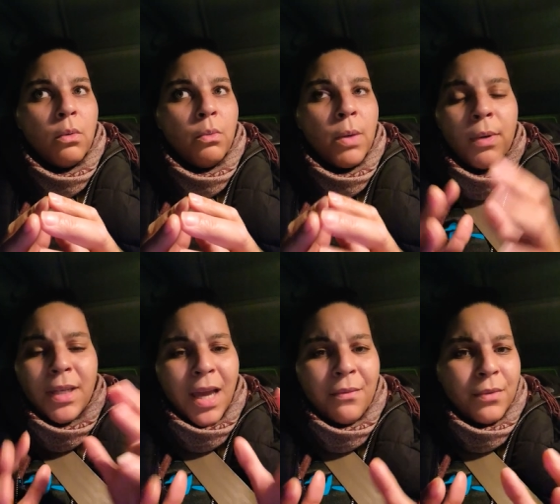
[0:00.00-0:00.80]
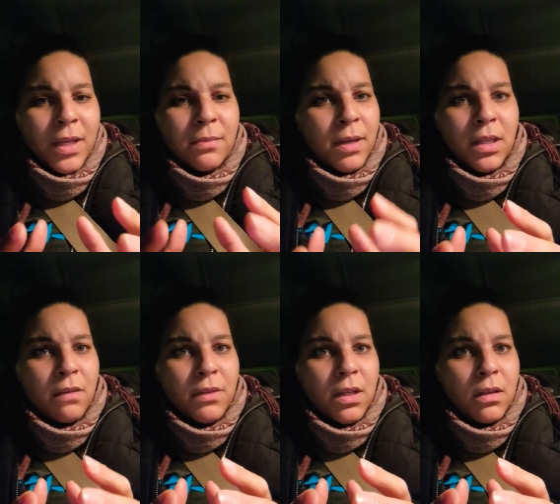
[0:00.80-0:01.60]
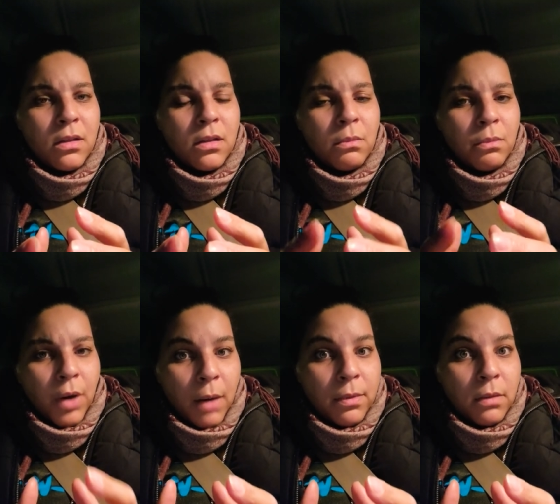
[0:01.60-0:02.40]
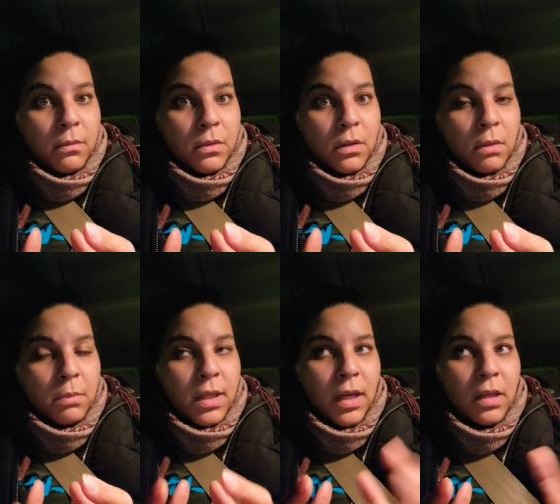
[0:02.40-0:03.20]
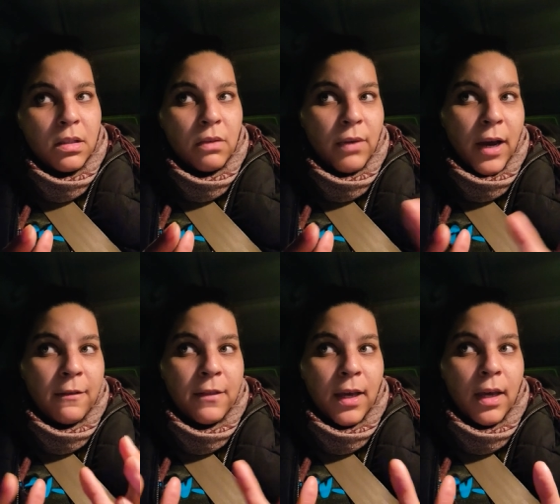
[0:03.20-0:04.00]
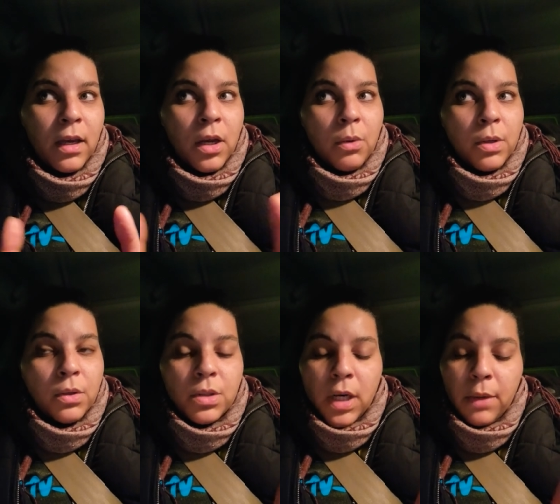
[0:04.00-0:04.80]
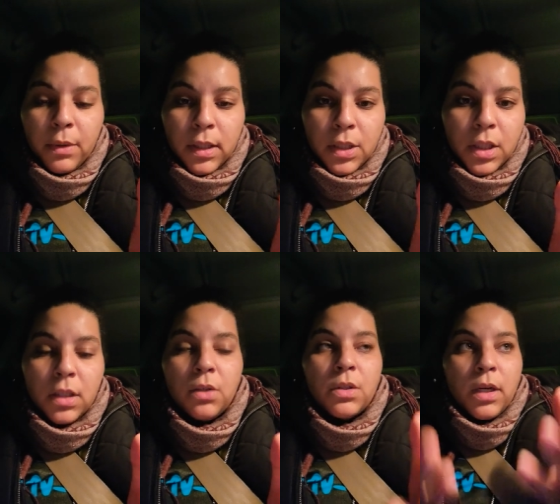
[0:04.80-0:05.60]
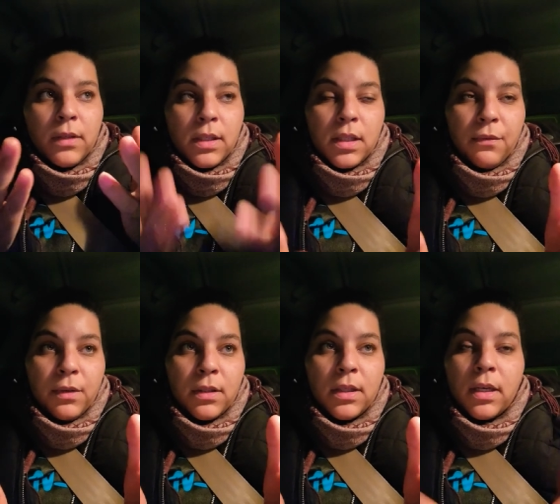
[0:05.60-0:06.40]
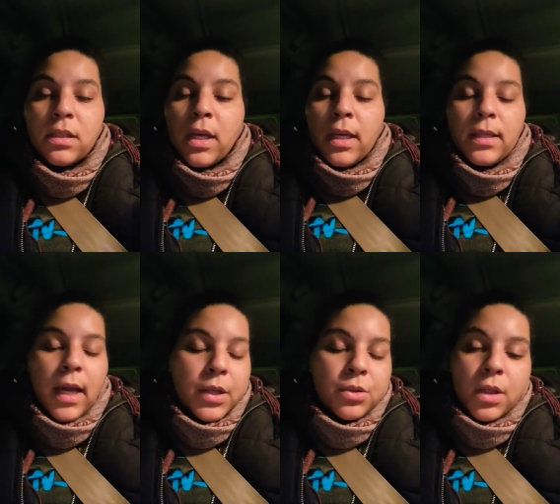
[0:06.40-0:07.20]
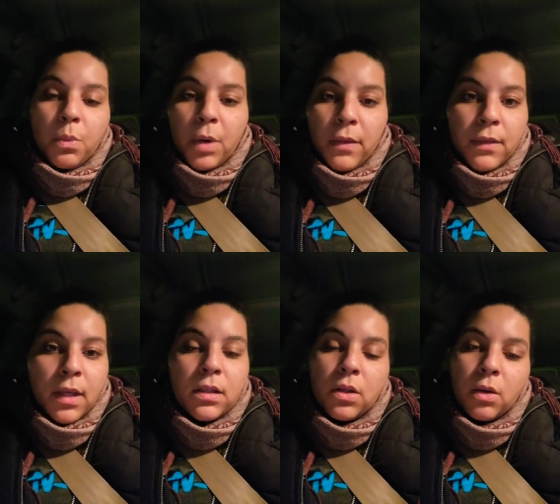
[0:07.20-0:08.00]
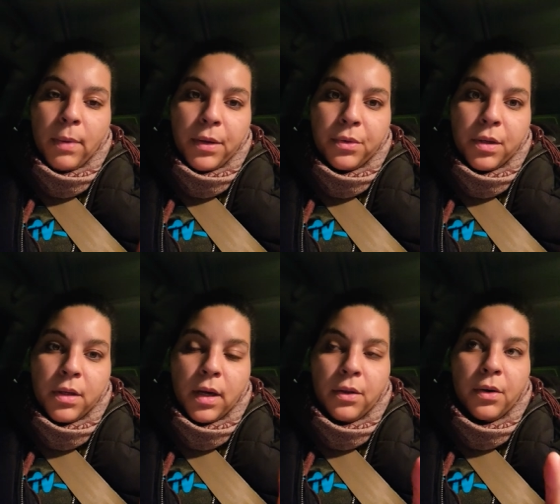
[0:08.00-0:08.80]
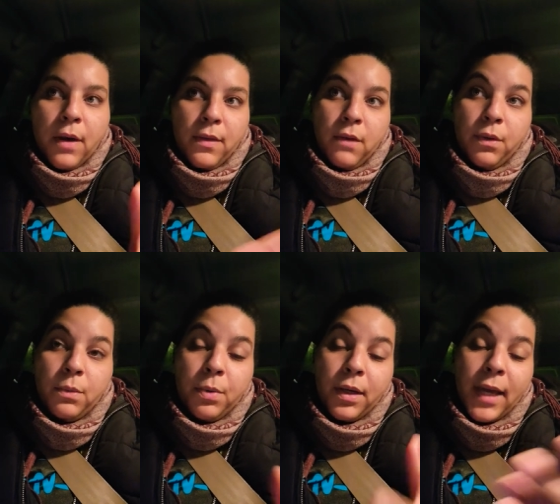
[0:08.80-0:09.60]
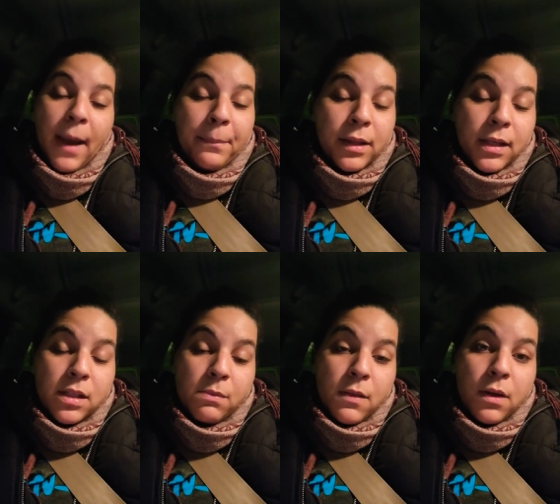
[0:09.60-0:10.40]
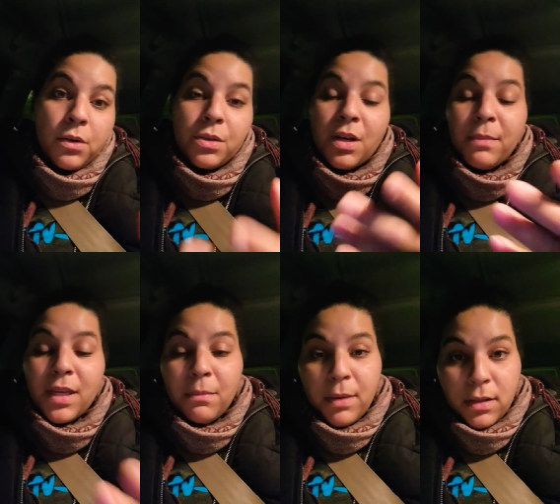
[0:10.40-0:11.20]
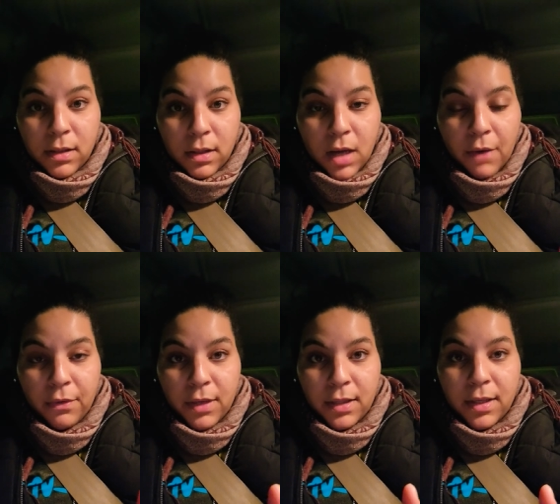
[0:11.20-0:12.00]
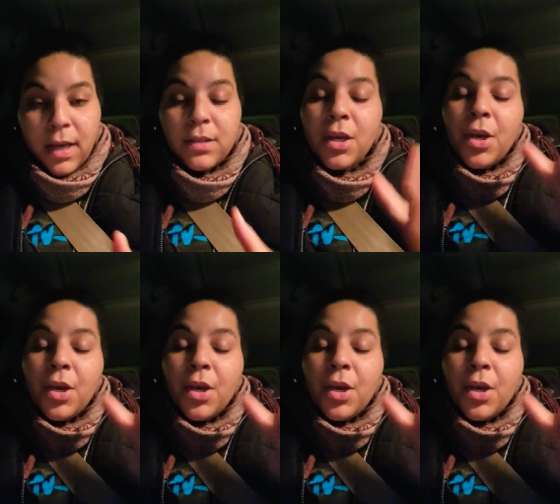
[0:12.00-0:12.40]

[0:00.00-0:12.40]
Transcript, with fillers: we wouldn't have as many of these problems because the fact that when you start religion and you start these differences, naturally one thinks that they're better than another. And then if you put capitalism in there and you start making businesses off of these things,